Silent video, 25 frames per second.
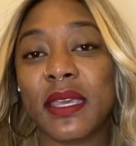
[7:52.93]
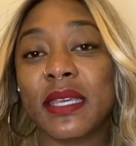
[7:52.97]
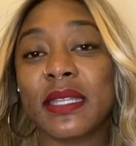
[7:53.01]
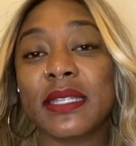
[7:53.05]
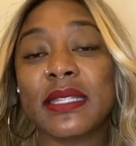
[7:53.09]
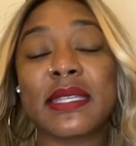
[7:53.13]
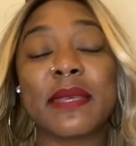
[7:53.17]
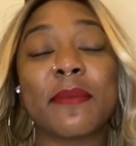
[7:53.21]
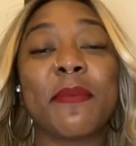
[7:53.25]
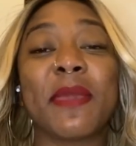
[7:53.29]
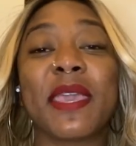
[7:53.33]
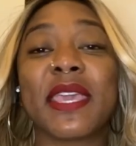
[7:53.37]

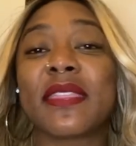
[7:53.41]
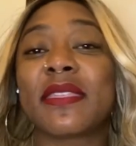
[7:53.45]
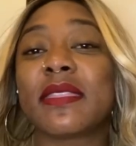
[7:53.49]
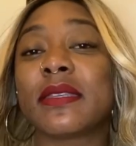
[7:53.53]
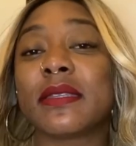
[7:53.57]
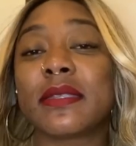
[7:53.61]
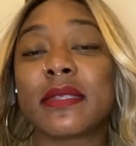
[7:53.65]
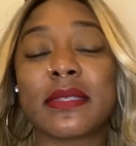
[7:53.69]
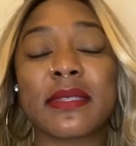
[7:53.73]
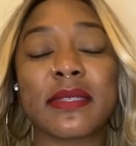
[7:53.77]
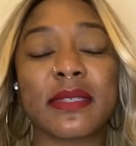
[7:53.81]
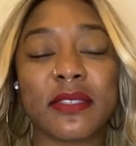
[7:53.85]
to make the
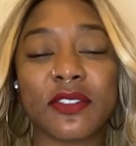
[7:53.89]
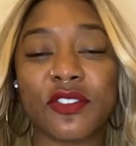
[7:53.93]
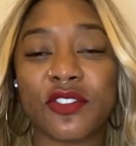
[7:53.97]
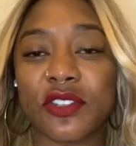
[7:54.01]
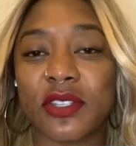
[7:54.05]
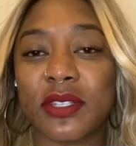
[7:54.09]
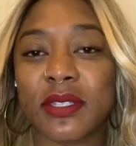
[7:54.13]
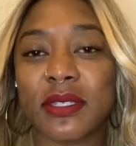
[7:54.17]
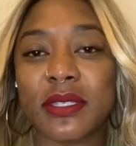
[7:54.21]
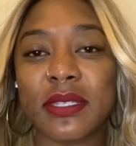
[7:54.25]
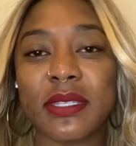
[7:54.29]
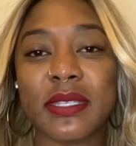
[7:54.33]

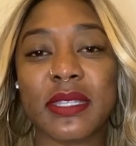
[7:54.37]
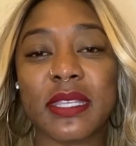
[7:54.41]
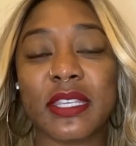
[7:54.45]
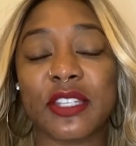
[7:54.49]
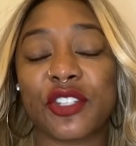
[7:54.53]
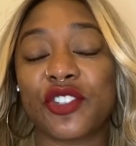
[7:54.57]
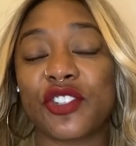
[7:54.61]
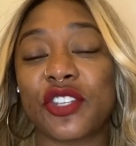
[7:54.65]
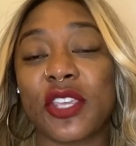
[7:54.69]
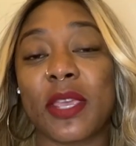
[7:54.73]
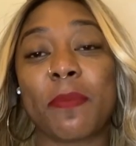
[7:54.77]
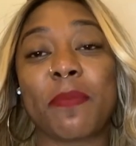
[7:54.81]
decisions that
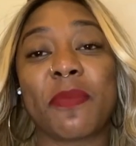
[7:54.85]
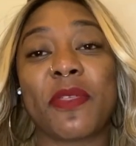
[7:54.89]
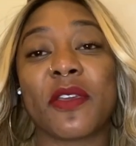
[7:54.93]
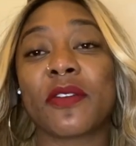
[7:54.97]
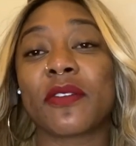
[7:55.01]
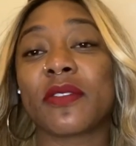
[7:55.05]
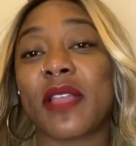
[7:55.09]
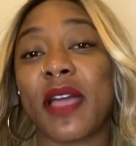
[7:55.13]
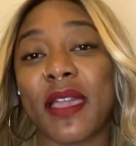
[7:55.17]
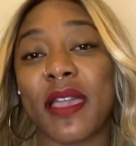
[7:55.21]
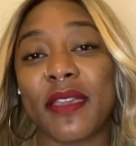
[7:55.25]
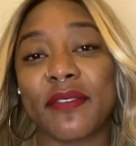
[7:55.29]
shape
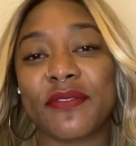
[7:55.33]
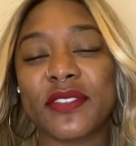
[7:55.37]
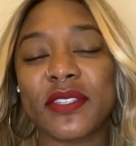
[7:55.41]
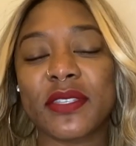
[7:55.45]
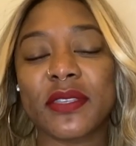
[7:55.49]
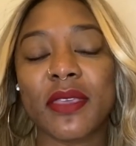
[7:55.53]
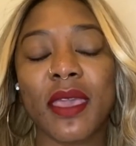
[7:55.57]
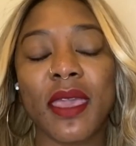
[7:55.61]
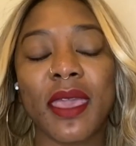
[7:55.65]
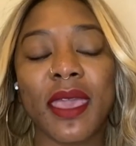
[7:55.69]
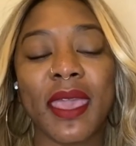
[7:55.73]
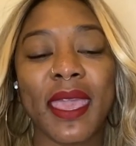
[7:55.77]
their lives.